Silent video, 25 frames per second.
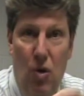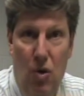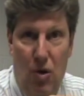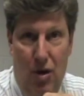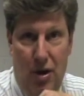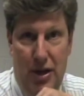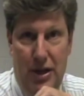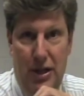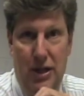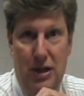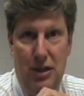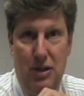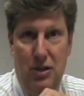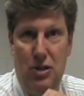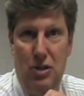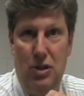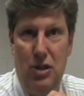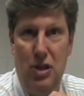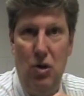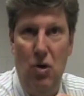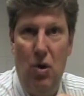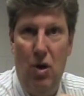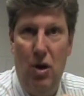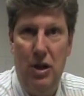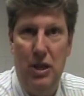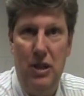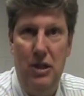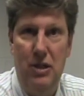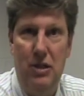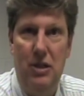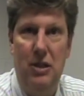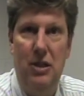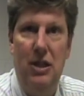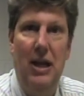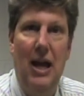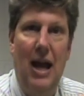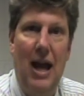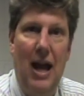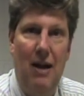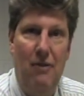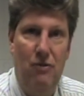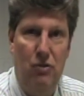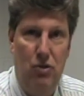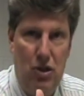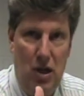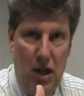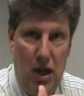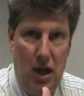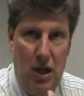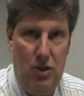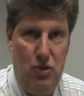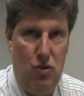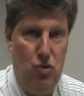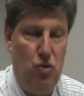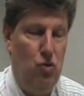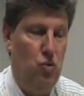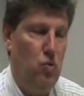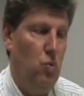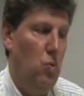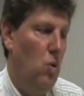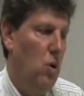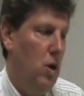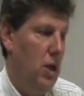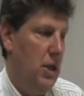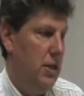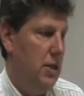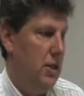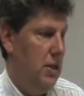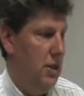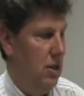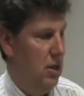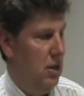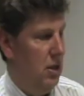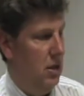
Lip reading: audience, the audience that advertisers want.